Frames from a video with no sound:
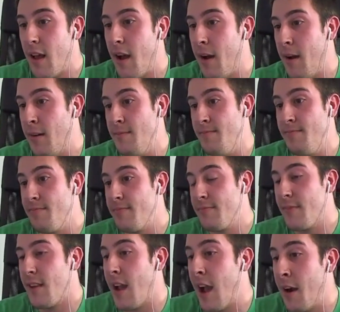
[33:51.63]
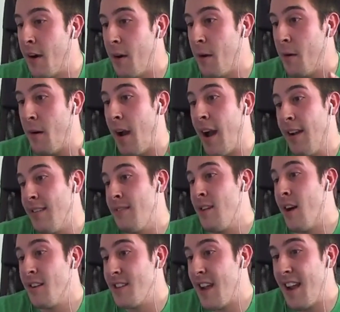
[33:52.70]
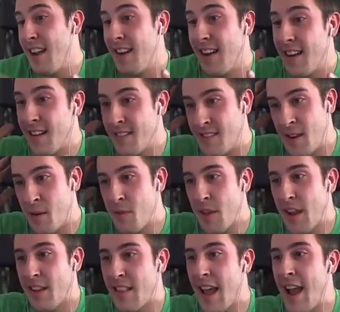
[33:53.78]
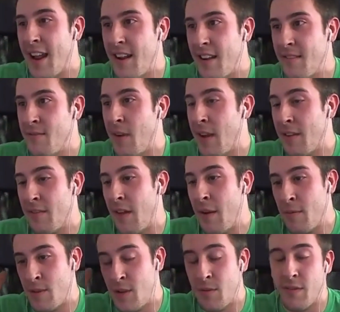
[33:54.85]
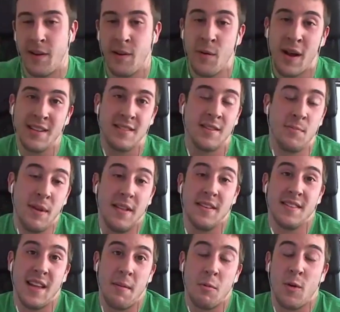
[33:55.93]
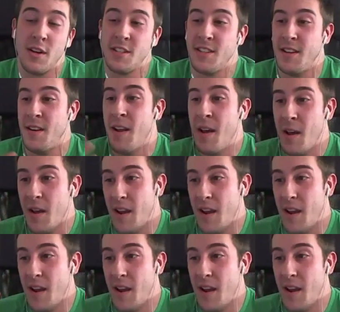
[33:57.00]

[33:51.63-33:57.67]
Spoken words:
Um, I don't know. Dante, do you think that you asked me the same question?